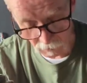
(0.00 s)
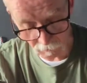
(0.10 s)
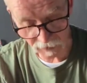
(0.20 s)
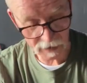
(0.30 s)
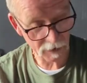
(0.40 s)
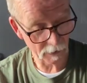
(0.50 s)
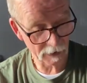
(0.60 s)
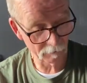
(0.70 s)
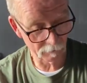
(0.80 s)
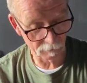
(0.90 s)
But
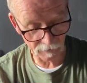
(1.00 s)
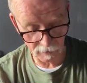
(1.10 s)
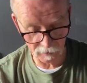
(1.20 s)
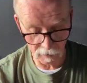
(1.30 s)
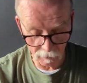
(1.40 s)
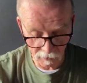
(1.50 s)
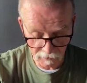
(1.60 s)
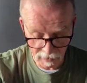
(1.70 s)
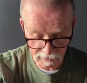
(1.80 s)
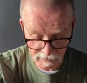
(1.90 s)
anyway, you put
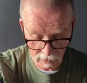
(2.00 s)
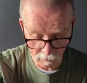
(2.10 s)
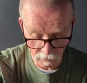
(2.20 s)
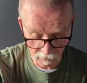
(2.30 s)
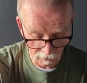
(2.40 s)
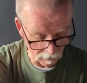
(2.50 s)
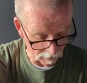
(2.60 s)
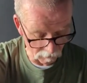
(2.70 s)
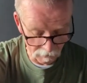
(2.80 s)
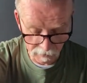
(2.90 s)
that down on the
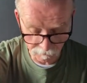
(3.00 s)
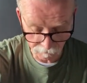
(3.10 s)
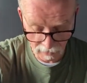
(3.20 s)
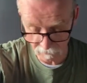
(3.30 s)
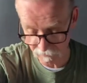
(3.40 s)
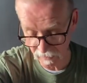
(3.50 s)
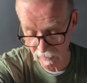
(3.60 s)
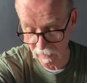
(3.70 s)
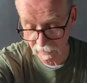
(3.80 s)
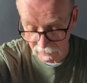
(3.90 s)
ground after
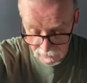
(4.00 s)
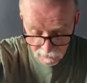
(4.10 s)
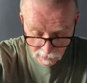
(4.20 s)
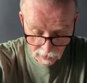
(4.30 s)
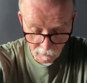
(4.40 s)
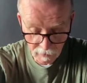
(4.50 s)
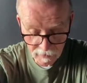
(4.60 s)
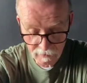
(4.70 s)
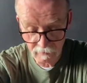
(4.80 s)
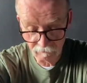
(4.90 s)
cleaning the area
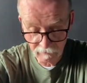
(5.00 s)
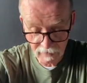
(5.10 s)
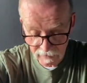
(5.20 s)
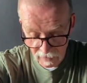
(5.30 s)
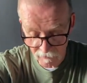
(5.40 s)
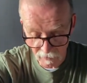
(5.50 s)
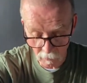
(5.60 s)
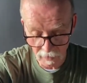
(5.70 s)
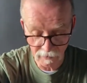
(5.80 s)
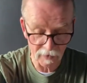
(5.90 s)
and getting
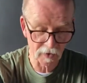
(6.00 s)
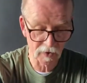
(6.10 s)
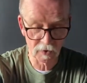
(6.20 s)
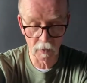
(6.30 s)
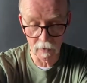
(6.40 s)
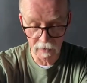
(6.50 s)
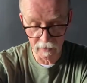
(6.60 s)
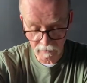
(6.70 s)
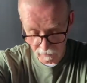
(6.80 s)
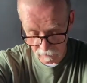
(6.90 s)
everything away, the
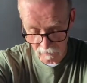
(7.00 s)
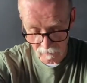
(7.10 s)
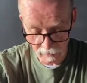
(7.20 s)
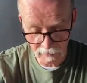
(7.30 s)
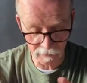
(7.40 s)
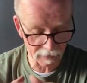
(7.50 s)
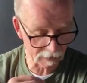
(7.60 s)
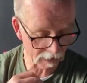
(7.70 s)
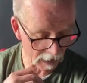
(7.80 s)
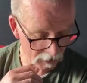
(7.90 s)
twigs and anything that
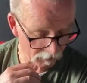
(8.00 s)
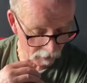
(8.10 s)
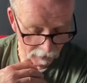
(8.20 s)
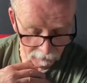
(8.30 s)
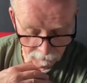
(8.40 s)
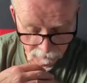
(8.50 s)
can catch fire,